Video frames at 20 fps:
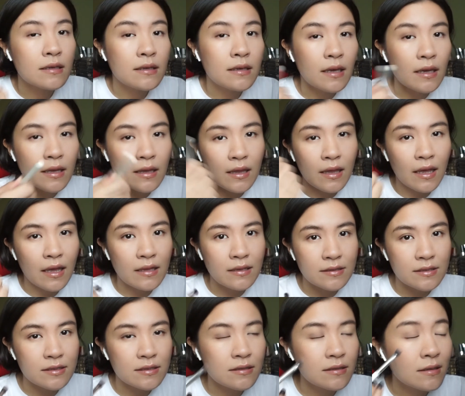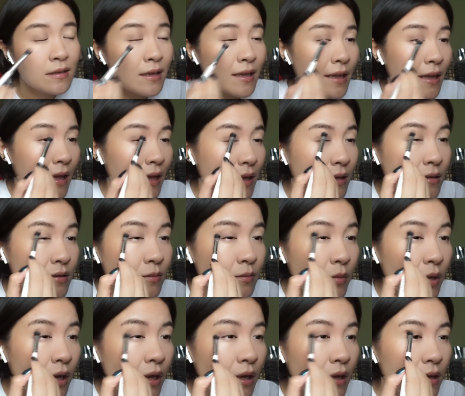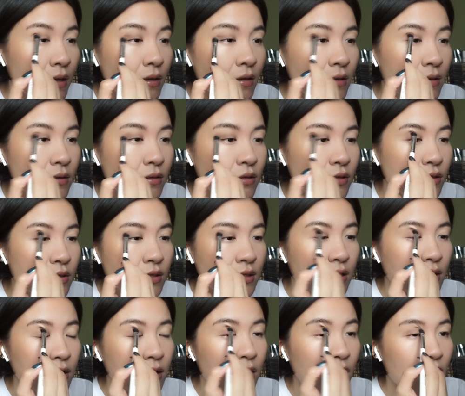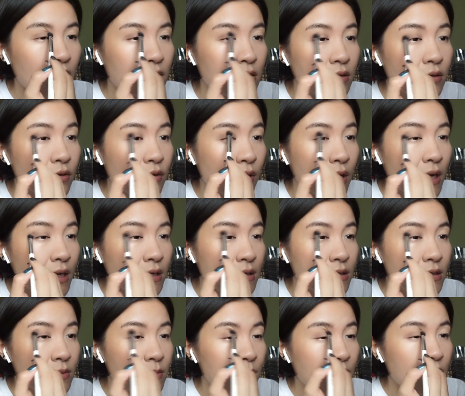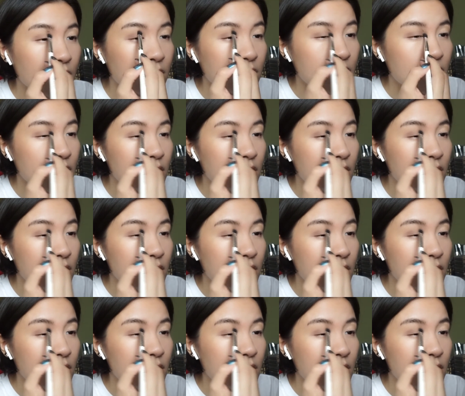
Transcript: it can't get my skin color correct, but